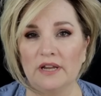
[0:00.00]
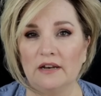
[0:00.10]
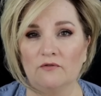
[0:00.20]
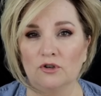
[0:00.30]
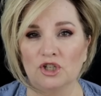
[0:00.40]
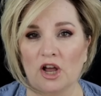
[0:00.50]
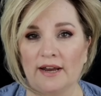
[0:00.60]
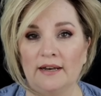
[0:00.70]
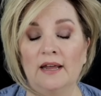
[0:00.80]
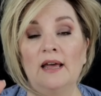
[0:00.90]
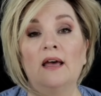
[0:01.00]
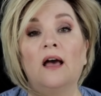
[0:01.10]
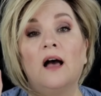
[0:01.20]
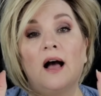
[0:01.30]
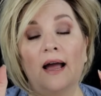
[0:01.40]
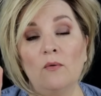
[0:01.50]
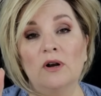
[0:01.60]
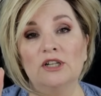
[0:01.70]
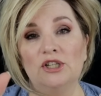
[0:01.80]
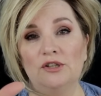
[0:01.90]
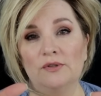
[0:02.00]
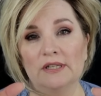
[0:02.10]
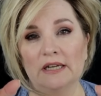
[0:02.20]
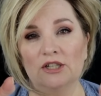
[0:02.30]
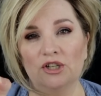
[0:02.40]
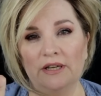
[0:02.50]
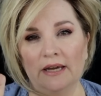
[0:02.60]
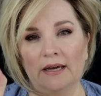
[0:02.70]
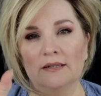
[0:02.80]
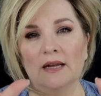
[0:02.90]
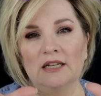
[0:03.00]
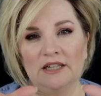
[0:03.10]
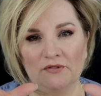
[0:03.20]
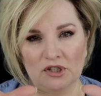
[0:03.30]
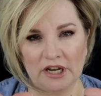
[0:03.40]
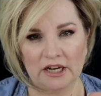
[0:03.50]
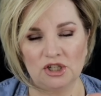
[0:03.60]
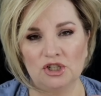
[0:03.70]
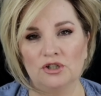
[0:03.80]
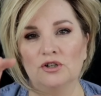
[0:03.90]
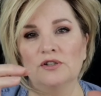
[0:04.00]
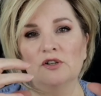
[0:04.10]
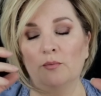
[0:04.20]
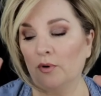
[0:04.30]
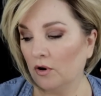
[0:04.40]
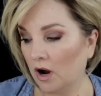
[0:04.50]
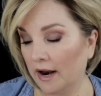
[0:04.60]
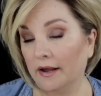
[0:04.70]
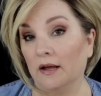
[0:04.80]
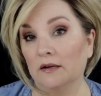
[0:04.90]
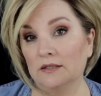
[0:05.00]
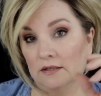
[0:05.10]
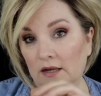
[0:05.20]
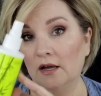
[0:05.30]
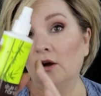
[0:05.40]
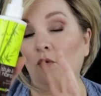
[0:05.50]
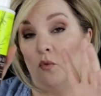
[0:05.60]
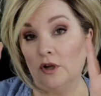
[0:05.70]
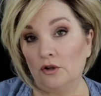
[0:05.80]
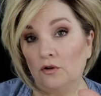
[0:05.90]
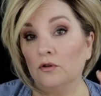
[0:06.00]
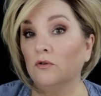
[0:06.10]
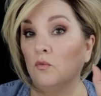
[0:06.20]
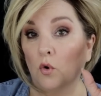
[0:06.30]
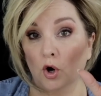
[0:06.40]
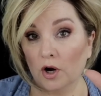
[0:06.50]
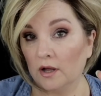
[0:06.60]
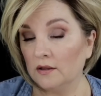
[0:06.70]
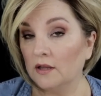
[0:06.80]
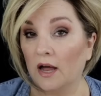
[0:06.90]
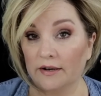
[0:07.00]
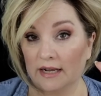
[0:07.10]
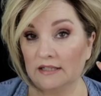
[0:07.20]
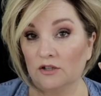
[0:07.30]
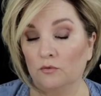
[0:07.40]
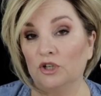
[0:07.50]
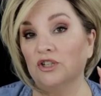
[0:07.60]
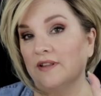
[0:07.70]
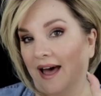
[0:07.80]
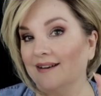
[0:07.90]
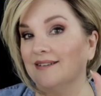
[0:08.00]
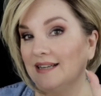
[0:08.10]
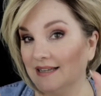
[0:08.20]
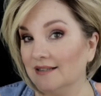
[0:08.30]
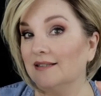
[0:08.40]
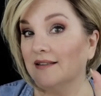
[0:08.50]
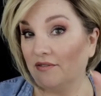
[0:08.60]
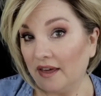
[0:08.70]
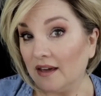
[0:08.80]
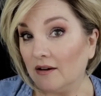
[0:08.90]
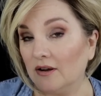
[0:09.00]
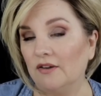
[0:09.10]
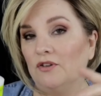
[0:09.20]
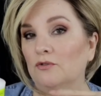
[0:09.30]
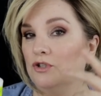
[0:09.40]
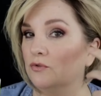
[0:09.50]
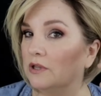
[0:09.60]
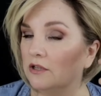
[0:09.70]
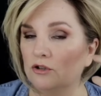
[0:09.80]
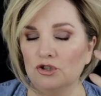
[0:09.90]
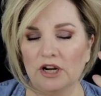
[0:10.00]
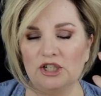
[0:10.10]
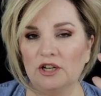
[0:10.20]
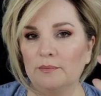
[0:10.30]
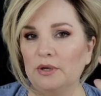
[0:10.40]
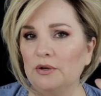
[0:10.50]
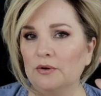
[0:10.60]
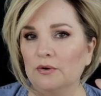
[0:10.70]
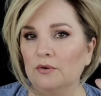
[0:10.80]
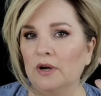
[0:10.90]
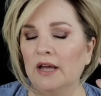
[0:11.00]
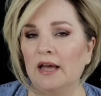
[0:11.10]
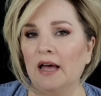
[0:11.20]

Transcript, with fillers: need it for shine. I wanted to use it to get a different texture so product will work a lot nicer, which that is the thing. If you do a little dry shampoo,